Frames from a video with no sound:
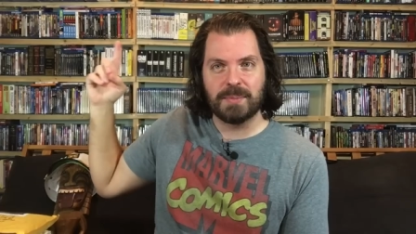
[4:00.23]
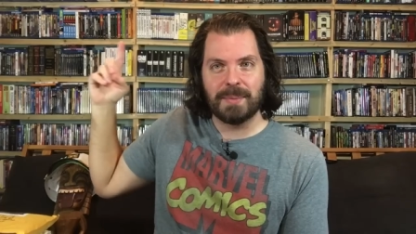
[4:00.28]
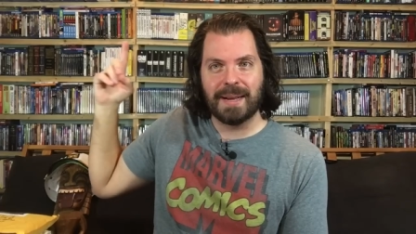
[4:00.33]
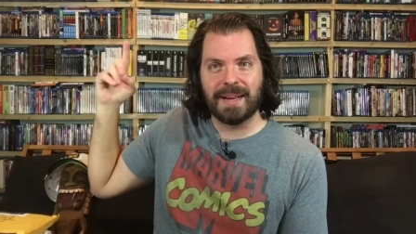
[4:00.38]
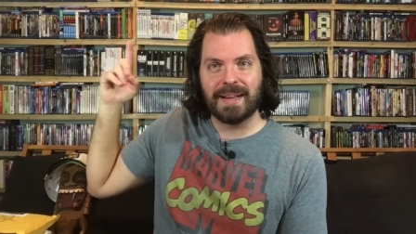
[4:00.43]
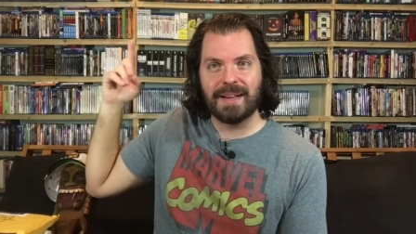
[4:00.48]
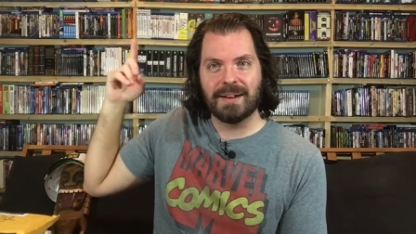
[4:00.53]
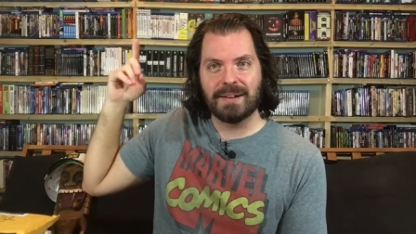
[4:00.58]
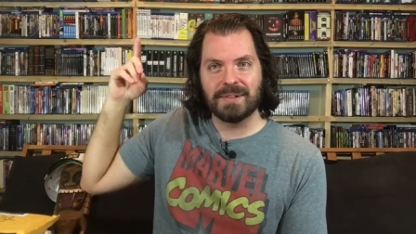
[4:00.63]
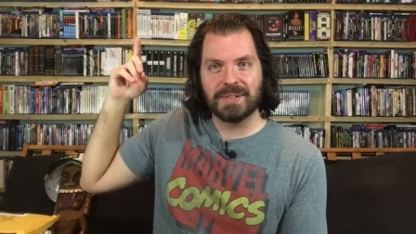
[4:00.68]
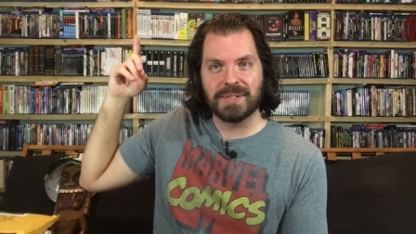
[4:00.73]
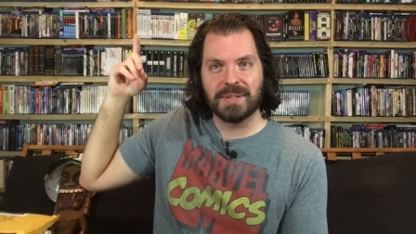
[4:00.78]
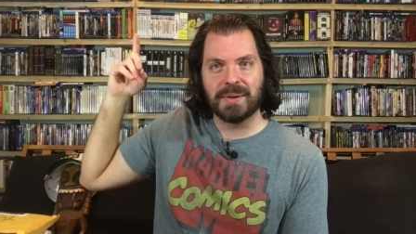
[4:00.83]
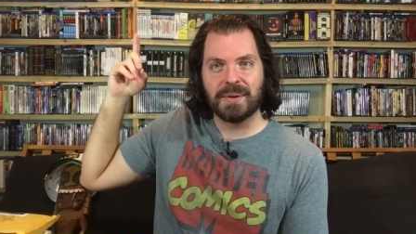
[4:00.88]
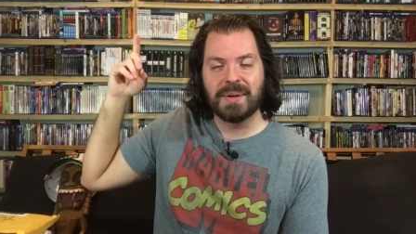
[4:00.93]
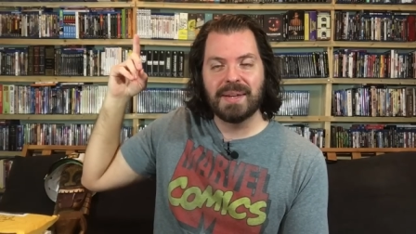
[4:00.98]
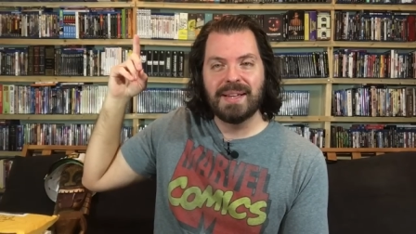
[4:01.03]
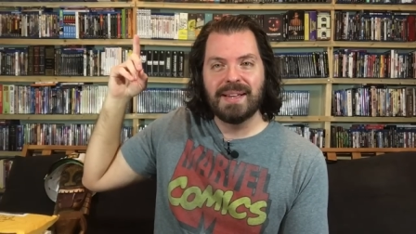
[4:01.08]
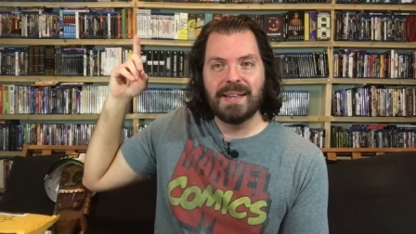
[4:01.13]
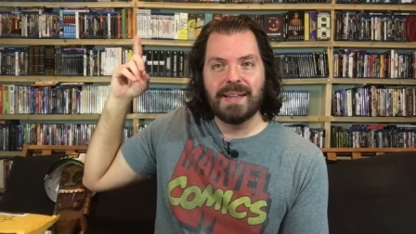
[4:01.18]
back here, so
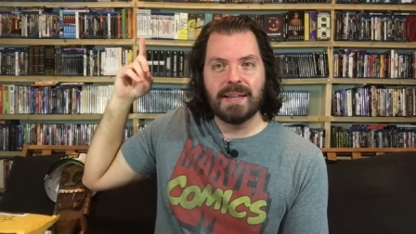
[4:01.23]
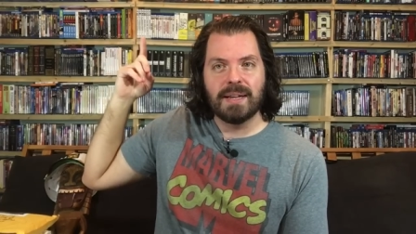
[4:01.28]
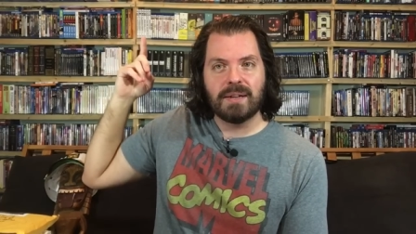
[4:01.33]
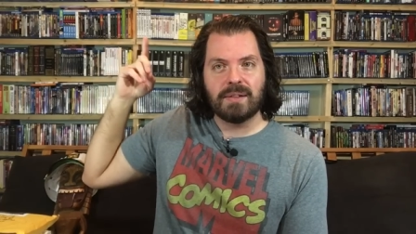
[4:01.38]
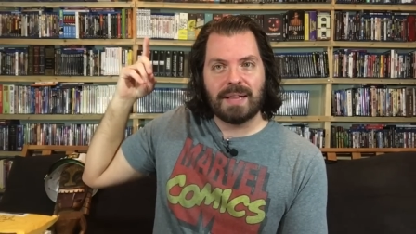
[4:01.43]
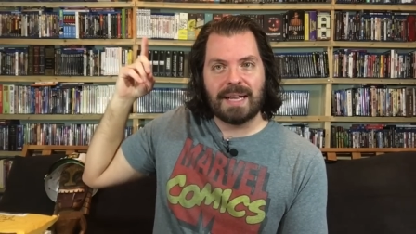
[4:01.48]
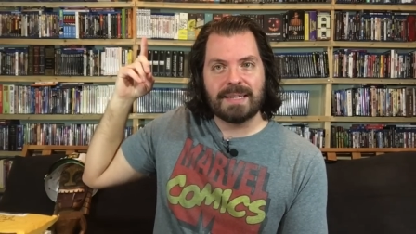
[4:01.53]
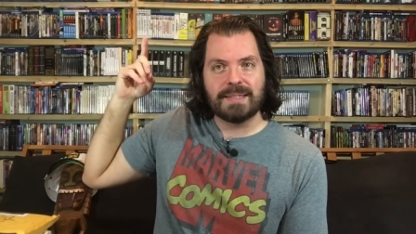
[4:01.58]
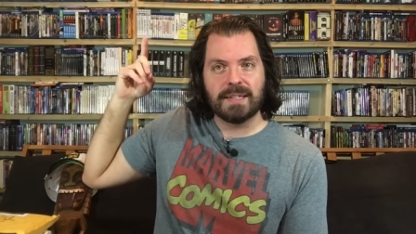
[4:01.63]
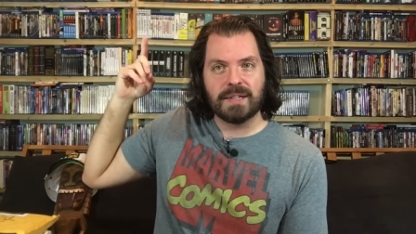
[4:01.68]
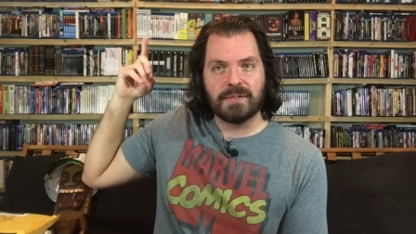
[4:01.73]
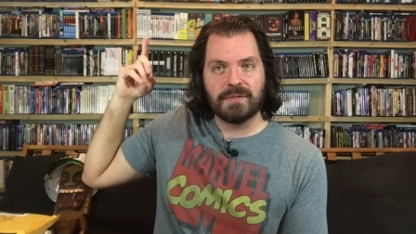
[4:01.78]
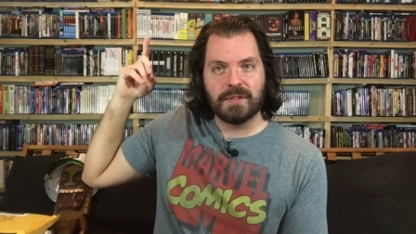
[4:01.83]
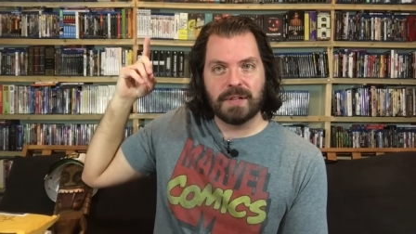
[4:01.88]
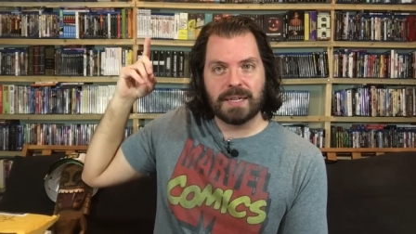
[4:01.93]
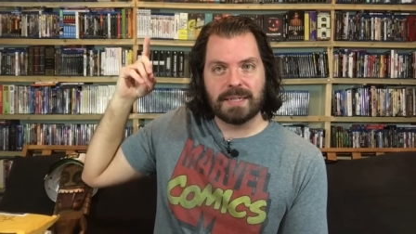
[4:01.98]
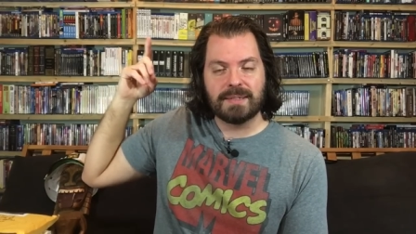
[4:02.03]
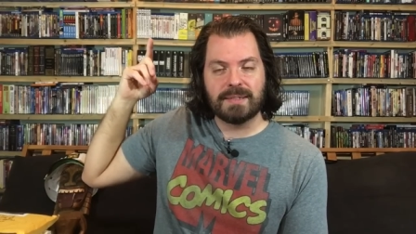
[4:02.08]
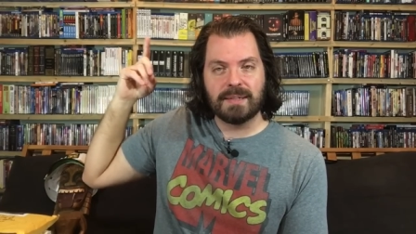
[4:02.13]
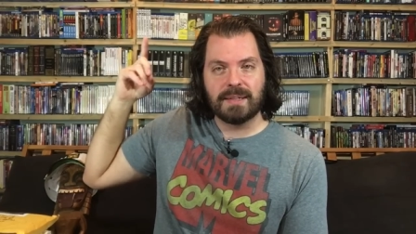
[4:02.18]
classic
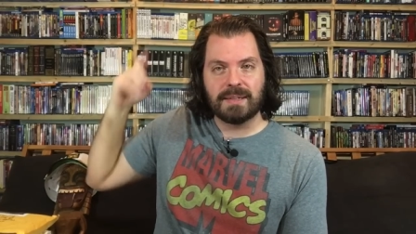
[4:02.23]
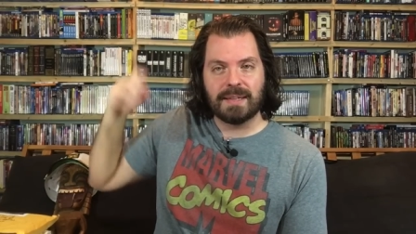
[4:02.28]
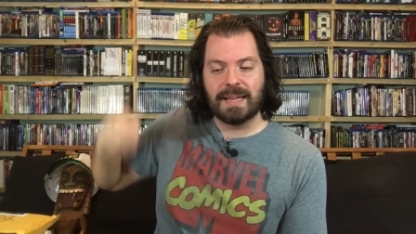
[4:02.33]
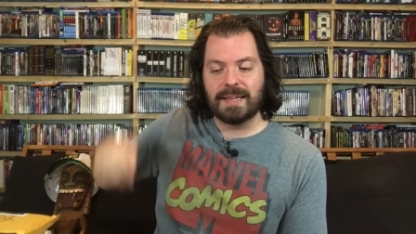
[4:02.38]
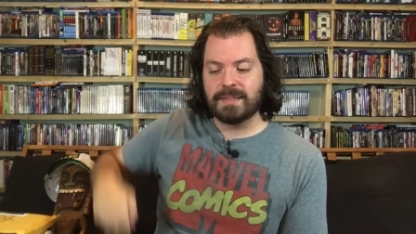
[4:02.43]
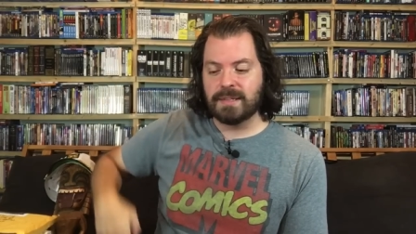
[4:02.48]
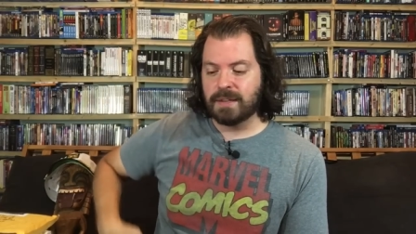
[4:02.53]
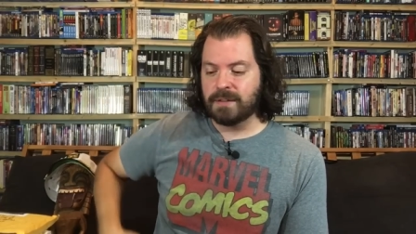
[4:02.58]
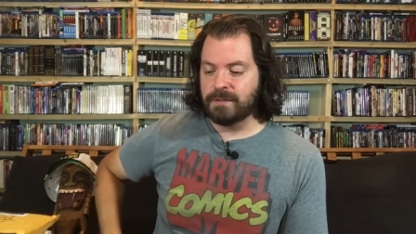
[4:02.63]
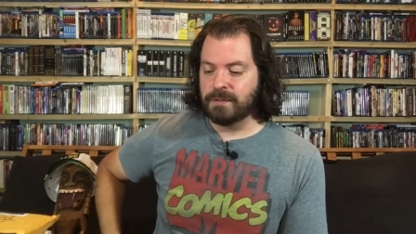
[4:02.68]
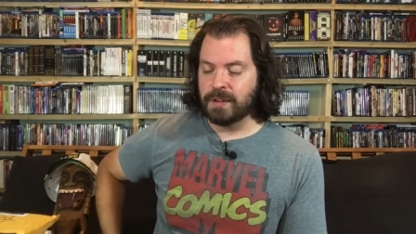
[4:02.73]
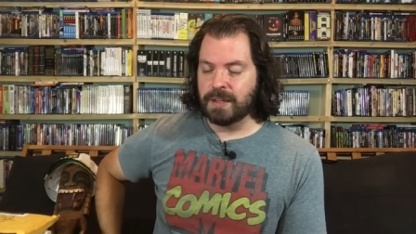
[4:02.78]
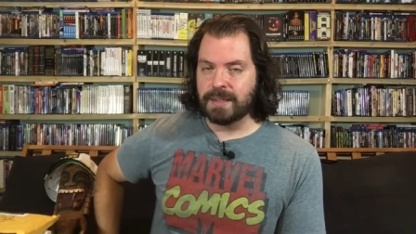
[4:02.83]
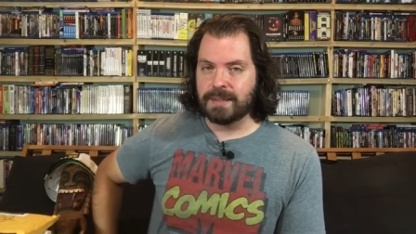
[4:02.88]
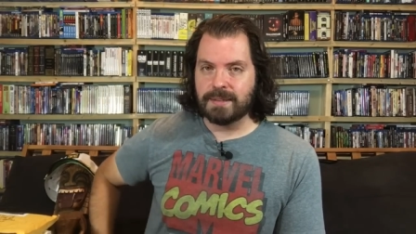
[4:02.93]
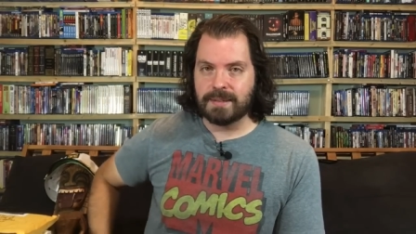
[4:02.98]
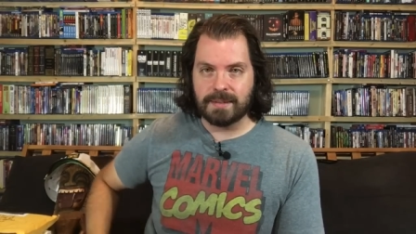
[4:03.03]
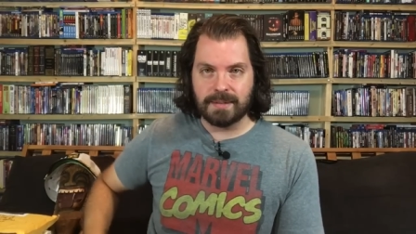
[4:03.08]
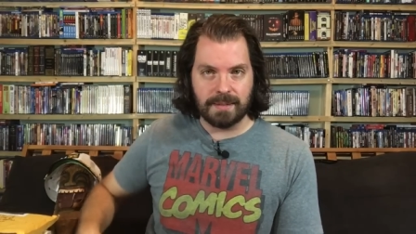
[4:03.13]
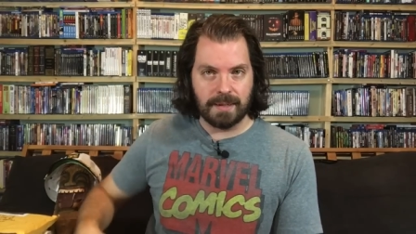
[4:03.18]
flicks, the classic flicks,